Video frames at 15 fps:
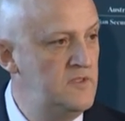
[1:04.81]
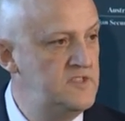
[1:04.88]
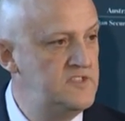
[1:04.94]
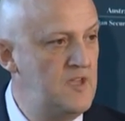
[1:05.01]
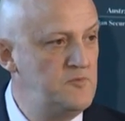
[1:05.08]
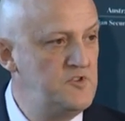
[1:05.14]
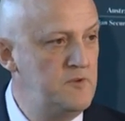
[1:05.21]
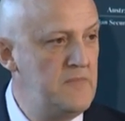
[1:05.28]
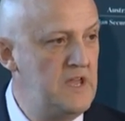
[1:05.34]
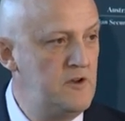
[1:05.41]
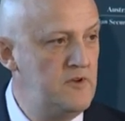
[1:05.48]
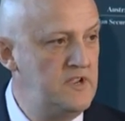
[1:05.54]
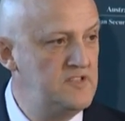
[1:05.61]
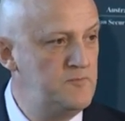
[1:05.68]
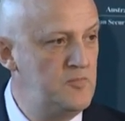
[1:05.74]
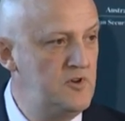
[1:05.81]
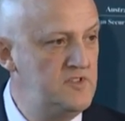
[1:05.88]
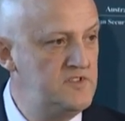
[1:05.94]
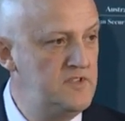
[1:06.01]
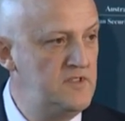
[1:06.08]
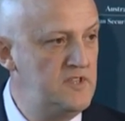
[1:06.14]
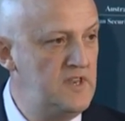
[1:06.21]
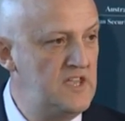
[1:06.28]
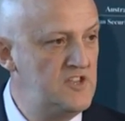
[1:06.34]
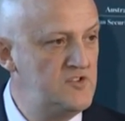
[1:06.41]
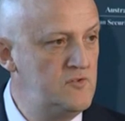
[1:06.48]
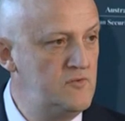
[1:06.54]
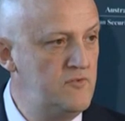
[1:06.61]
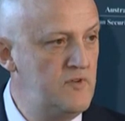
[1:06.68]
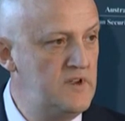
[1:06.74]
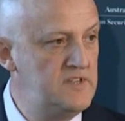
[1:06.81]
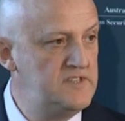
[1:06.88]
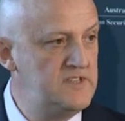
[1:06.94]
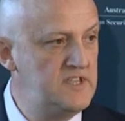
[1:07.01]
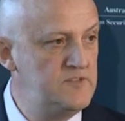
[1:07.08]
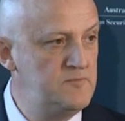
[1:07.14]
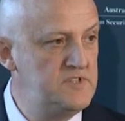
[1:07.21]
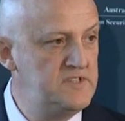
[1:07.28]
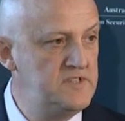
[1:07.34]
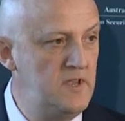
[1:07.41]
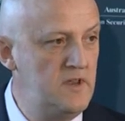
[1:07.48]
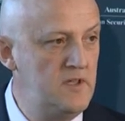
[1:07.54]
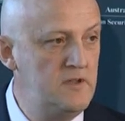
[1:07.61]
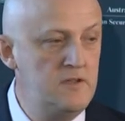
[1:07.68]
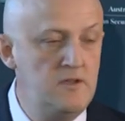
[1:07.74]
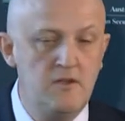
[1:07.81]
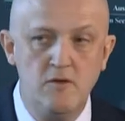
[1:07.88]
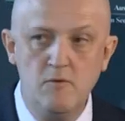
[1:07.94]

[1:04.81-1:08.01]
The subject matter experts in the National Threat Assessment Centre